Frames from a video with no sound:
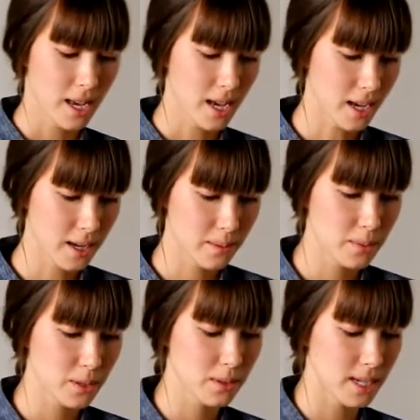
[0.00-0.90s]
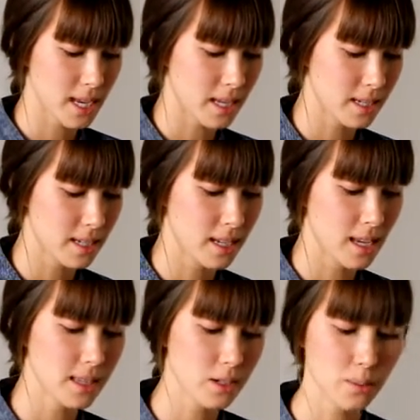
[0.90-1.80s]
You'll need
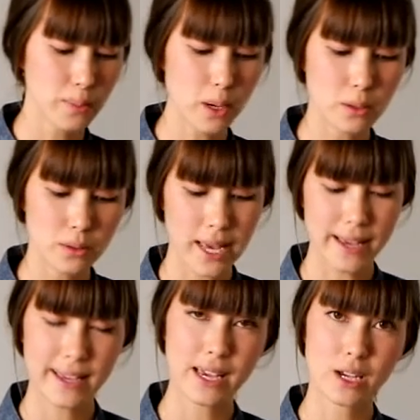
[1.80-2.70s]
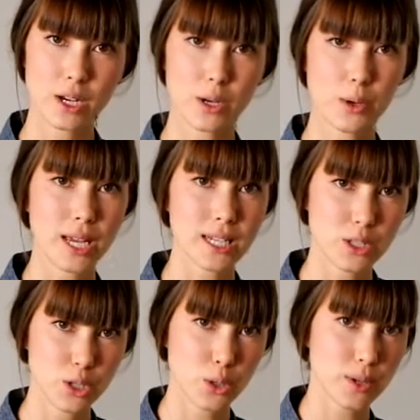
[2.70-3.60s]
a little bowl that can go
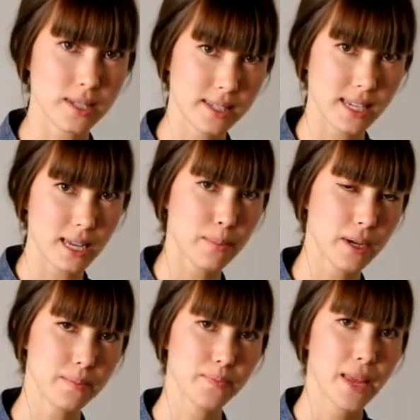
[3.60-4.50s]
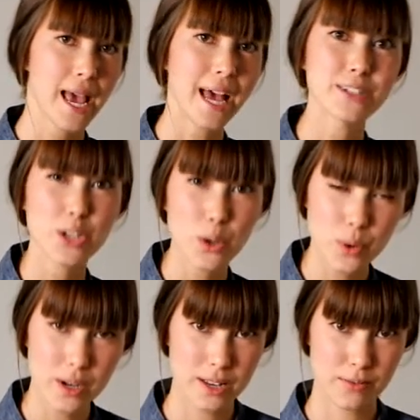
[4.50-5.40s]
into a steamer, and don't
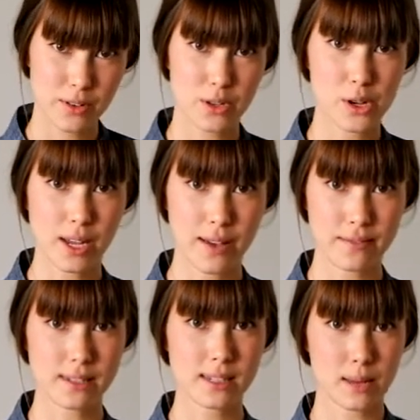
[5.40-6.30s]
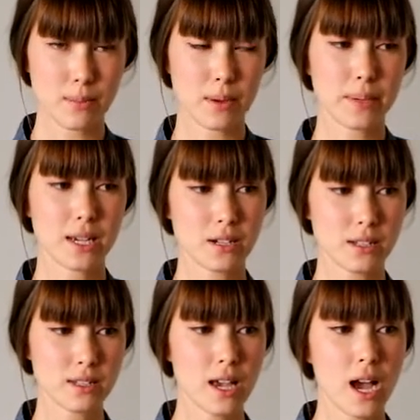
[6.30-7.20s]
worry if you don't have a steamer
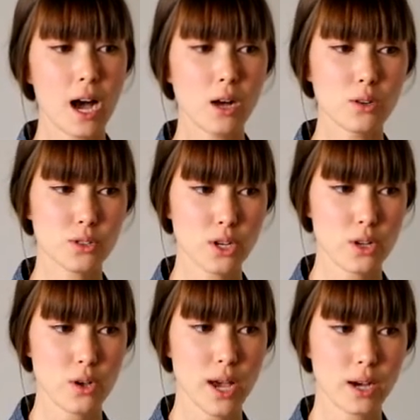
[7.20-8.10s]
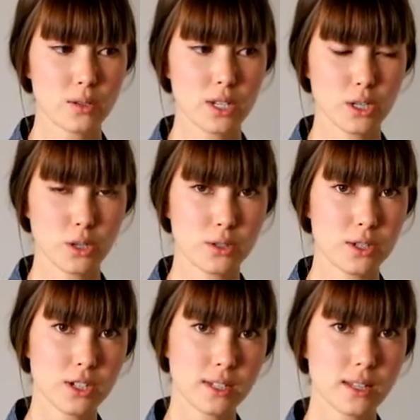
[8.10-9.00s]
because I'll show you how to use
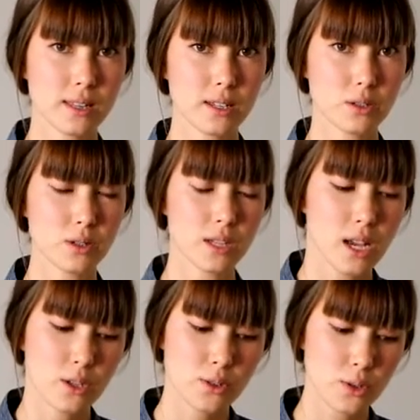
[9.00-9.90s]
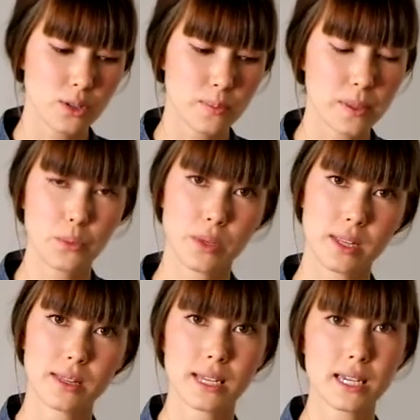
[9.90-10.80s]
just a little saucepan with a
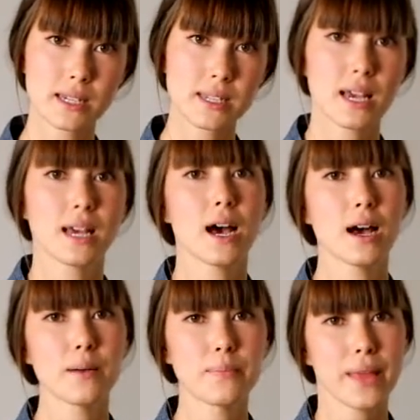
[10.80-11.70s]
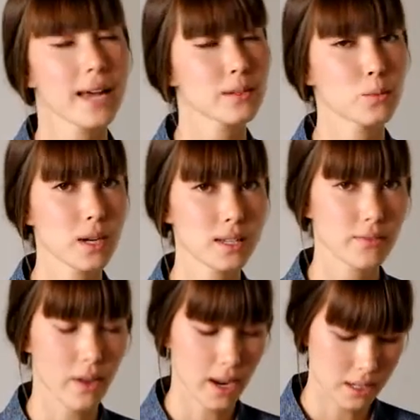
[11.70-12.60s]
lid. That works
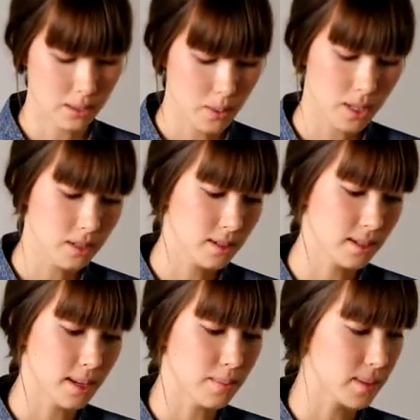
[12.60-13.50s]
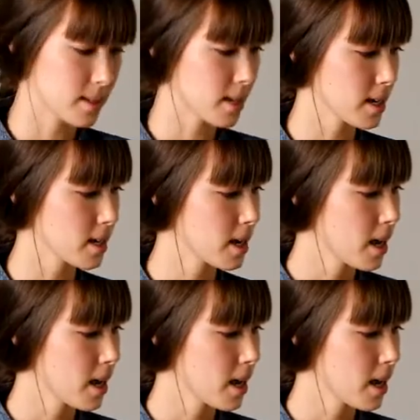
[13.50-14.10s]
fine as well to steam this egg.